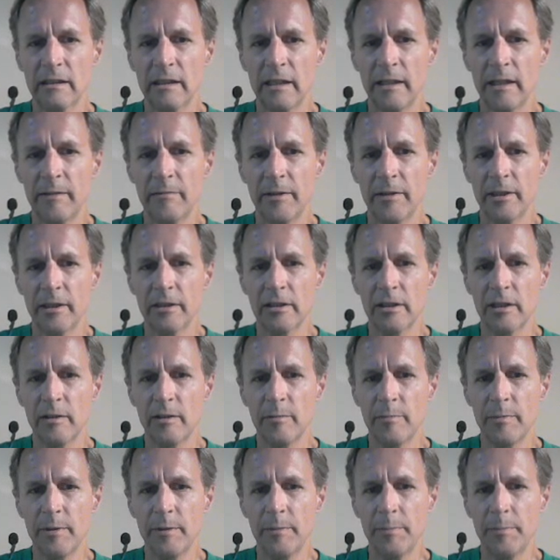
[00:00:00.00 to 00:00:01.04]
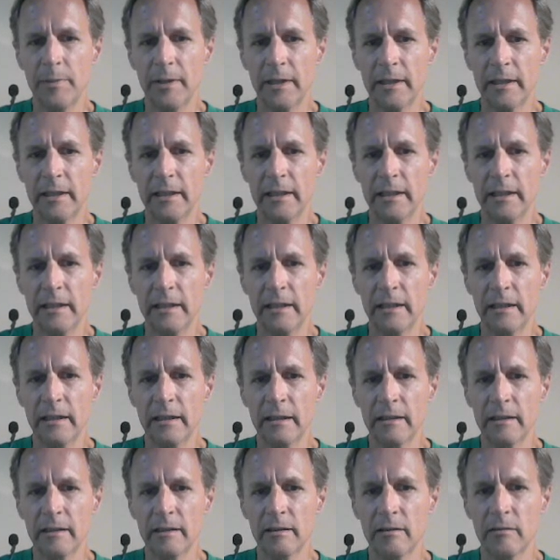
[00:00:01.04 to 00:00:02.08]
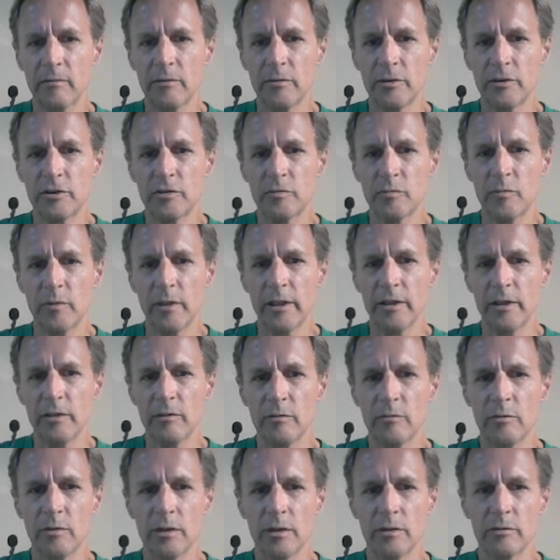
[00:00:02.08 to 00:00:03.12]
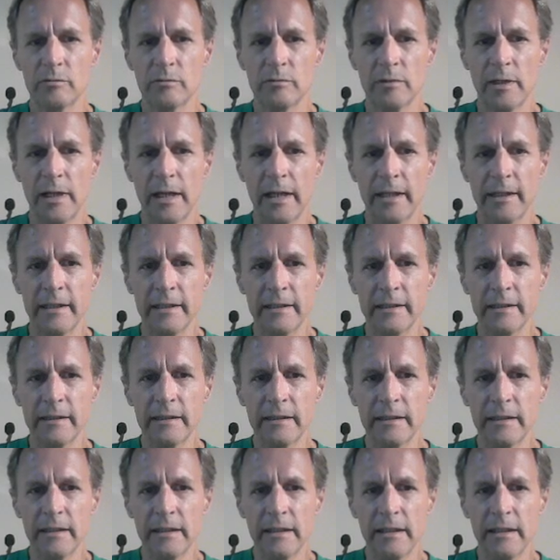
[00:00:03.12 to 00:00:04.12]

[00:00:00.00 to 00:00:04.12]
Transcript: I'm not going to be picky which way you want to write it.